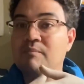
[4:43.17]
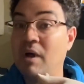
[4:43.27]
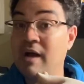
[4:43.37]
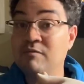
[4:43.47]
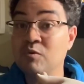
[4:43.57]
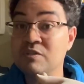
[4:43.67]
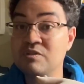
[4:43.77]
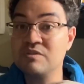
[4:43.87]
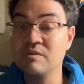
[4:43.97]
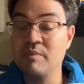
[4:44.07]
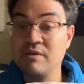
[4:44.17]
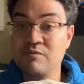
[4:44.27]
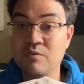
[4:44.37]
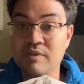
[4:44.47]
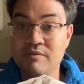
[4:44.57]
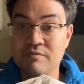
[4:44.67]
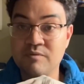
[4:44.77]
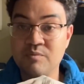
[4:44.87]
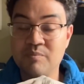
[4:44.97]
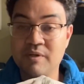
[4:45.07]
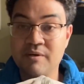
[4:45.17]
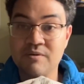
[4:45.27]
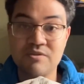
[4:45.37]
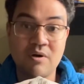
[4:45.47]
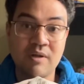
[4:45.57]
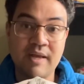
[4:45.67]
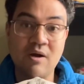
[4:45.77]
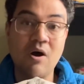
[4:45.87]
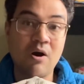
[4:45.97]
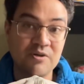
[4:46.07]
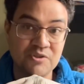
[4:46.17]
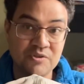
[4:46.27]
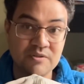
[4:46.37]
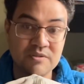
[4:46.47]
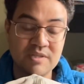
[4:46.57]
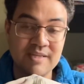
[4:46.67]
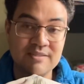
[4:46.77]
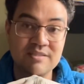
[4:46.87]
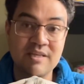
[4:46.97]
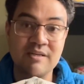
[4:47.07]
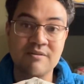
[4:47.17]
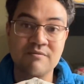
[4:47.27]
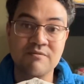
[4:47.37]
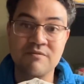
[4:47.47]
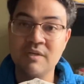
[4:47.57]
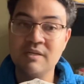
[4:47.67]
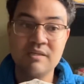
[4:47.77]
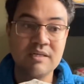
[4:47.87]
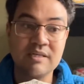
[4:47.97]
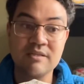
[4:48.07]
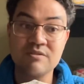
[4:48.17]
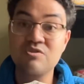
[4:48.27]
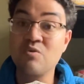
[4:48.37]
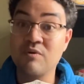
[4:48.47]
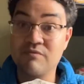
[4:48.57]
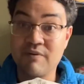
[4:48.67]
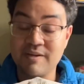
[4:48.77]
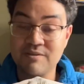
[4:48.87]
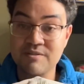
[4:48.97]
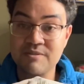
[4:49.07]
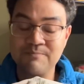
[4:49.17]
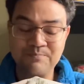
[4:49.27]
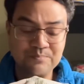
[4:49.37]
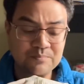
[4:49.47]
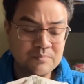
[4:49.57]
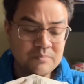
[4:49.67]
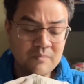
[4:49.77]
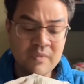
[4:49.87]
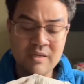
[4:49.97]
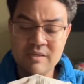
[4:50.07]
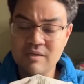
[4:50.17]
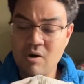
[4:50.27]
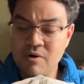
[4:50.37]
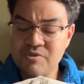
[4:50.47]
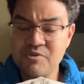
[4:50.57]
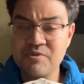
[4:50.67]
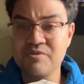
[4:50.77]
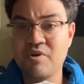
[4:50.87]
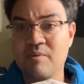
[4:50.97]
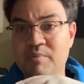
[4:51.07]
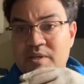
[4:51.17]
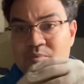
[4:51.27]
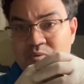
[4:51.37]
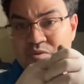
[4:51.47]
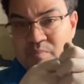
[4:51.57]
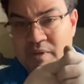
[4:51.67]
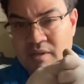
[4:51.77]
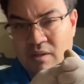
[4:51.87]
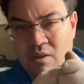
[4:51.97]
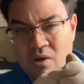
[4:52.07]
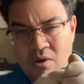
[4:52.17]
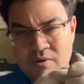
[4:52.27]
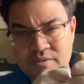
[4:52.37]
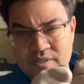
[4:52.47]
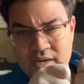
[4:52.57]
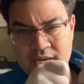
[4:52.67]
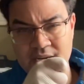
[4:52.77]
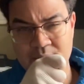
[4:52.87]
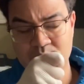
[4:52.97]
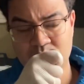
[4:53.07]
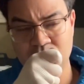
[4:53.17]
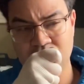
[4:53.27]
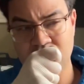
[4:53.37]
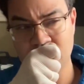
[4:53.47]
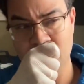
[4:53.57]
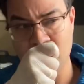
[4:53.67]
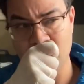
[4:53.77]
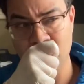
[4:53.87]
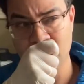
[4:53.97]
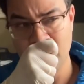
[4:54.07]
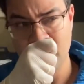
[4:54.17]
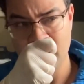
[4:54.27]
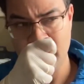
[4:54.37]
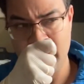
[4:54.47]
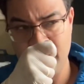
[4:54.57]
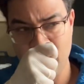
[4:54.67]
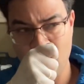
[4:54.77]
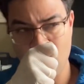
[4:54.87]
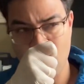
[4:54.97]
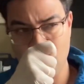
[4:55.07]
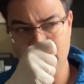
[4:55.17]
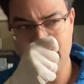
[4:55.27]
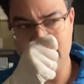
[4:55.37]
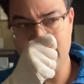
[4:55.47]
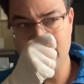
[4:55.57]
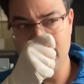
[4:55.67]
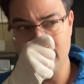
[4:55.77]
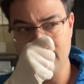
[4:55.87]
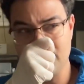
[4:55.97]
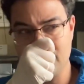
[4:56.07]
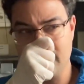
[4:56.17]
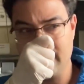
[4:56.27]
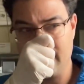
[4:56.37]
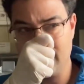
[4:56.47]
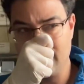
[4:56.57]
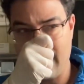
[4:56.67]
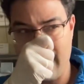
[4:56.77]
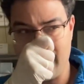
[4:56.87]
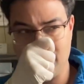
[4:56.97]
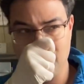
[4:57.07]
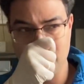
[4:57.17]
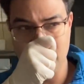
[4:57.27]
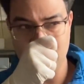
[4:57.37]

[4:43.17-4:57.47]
I've always used the metaphor that flute players are like archers instead of sword fighters. Archers are people who spend a long time pulling the bow, and the whole thing is to get accurate